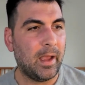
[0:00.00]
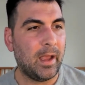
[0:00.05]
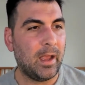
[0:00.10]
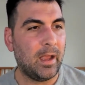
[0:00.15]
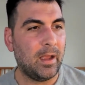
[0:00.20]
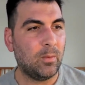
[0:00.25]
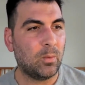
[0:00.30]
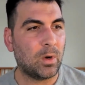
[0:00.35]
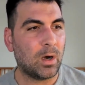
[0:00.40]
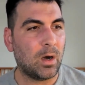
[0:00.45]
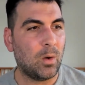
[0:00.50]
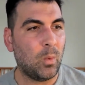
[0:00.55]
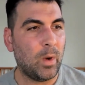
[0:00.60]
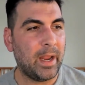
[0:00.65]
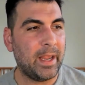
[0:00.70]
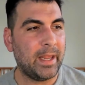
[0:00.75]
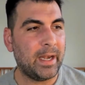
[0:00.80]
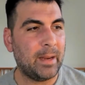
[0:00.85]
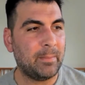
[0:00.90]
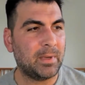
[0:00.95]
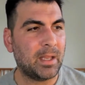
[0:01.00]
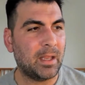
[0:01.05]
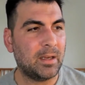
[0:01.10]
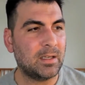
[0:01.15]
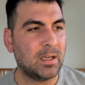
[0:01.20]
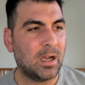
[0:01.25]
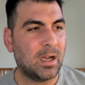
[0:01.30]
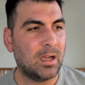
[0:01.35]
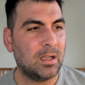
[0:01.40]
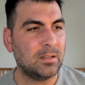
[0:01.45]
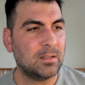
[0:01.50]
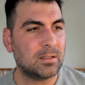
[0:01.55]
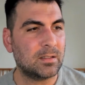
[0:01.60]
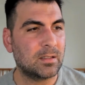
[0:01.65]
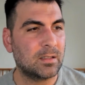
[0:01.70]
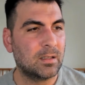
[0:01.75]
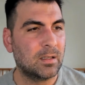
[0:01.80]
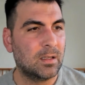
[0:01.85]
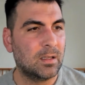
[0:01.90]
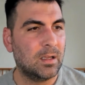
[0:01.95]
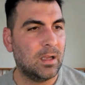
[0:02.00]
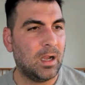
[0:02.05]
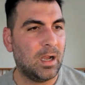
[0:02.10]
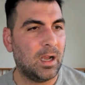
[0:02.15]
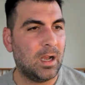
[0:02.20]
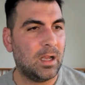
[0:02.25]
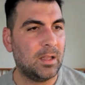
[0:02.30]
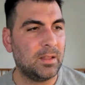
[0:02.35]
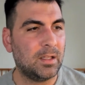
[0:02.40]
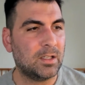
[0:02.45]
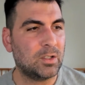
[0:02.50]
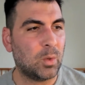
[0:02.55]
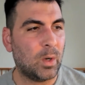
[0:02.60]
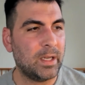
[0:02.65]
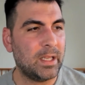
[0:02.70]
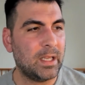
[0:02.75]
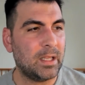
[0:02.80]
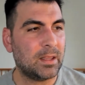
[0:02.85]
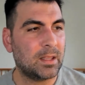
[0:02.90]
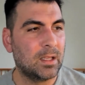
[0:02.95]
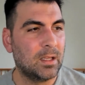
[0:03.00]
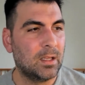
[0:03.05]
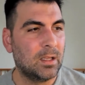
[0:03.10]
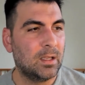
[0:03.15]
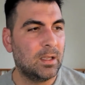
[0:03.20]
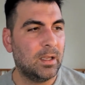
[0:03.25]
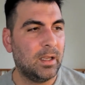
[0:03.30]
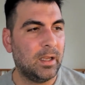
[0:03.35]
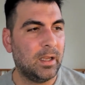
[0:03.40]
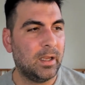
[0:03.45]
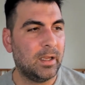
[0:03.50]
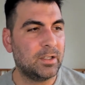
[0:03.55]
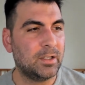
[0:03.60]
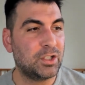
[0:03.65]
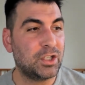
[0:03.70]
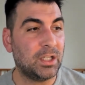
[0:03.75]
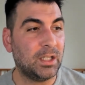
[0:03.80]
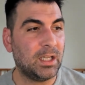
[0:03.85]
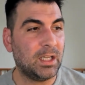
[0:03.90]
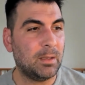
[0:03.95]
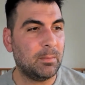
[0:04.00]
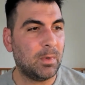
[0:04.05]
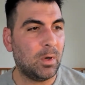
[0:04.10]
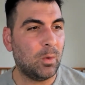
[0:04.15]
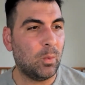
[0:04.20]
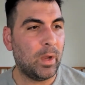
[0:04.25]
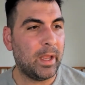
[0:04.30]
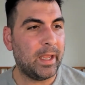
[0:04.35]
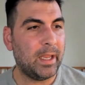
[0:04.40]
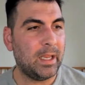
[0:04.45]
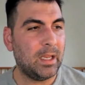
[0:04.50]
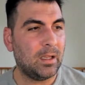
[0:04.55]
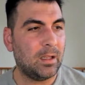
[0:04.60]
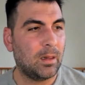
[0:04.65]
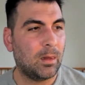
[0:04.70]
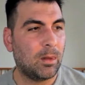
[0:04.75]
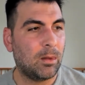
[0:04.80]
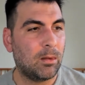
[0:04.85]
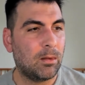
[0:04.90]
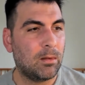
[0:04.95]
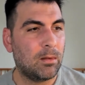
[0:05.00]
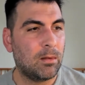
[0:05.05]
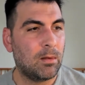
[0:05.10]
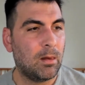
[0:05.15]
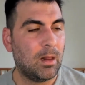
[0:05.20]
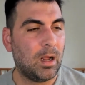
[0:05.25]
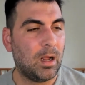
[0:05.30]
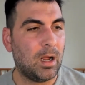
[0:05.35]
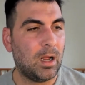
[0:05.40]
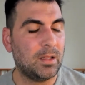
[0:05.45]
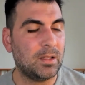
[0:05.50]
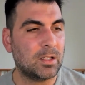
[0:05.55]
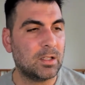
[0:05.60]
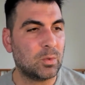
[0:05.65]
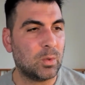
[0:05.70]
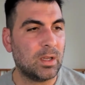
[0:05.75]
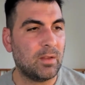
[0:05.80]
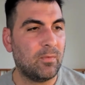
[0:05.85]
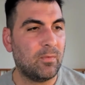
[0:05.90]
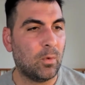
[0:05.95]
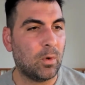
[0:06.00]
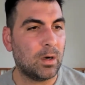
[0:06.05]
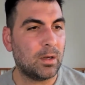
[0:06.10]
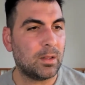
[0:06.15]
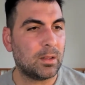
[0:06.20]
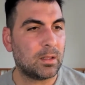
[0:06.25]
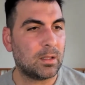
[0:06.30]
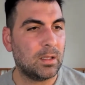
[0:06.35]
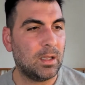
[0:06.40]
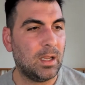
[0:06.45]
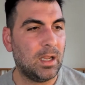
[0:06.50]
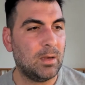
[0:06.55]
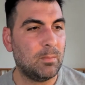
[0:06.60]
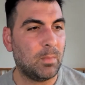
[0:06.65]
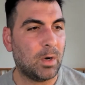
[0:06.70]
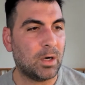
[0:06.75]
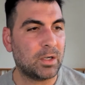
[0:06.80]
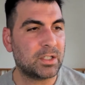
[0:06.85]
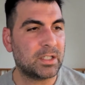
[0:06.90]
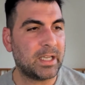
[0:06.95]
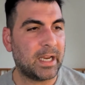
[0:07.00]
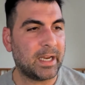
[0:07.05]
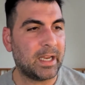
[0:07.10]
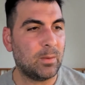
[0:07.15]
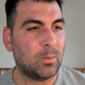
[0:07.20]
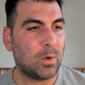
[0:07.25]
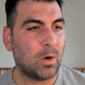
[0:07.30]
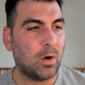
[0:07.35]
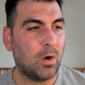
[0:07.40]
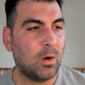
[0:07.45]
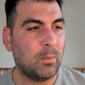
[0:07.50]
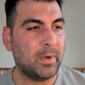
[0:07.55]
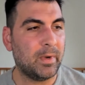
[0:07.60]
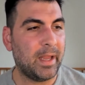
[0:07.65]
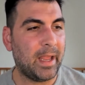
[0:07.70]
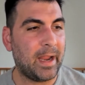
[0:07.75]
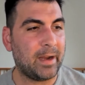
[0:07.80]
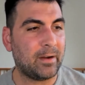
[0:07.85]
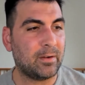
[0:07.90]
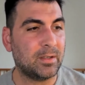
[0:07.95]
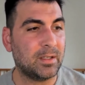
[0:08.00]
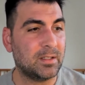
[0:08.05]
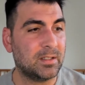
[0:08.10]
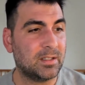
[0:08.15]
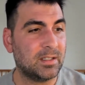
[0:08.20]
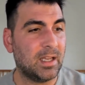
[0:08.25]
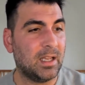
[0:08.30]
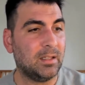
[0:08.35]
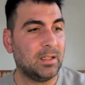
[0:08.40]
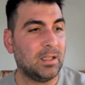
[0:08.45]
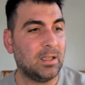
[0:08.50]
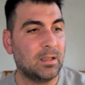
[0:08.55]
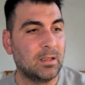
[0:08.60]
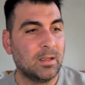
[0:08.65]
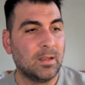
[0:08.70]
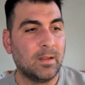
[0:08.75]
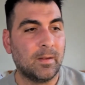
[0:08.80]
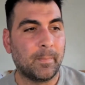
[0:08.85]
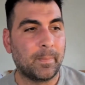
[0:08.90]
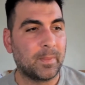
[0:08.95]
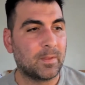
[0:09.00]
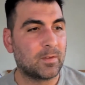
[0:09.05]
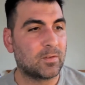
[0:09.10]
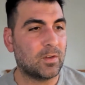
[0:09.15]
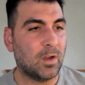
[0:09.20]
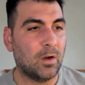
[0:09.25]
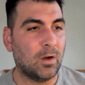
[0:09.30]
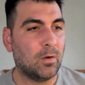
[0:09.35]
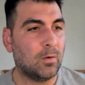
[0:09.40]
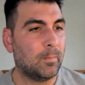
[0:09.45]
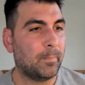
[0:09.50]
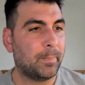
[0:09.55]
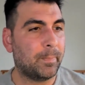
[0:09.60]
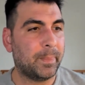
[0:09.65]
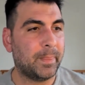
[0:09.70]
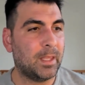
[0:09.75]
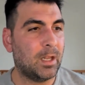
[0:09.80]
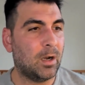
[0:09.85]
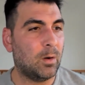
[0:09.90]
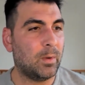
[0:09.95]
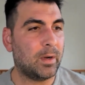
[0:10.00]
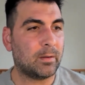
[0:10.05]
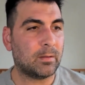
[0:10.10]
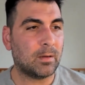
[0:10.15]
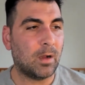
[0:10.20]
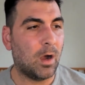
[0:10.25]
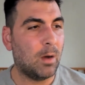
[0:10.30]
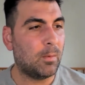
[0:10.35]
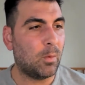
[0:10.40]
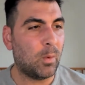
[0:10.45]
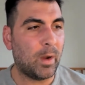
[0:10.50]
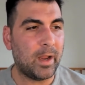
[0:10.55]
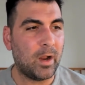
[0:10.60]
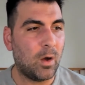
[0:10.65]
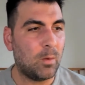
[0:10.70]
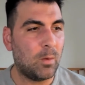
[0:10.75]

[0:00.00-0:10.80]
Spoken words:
We're away at MK Dons on the 20th. Gillingham away on the 24th. And March 2nd, we're home at Accrington Stanley. So, we're home away.